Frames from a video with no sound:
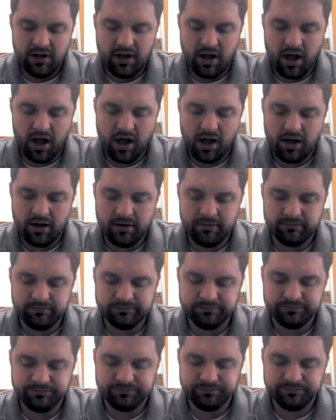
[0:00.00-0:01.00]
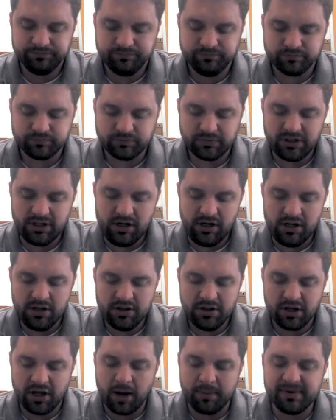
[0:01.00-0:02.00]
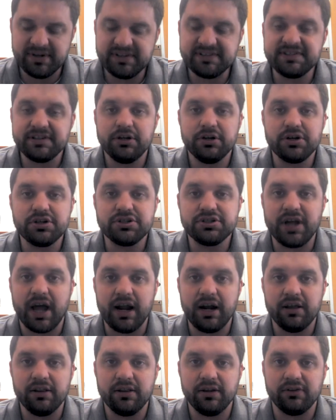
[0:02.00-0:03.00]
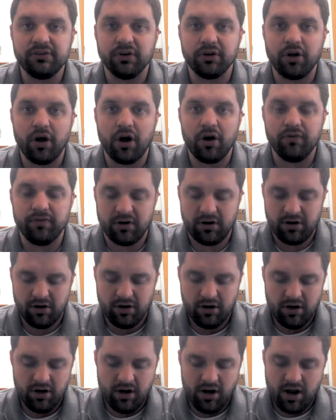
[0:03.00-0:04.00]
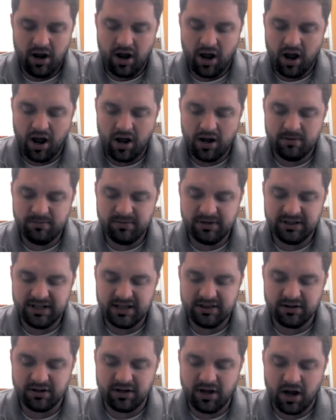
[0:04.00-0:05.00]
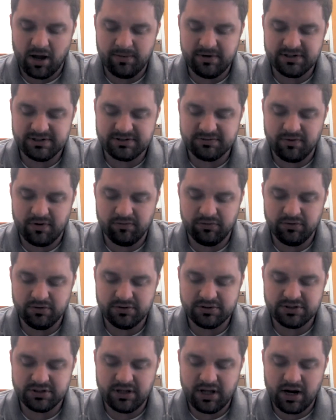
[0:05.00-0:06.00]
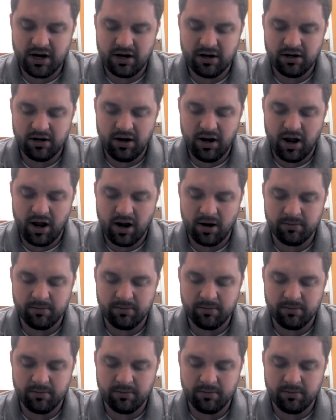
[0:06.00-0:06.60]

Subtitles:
The communist leader in China that took over and led the communist revolution there,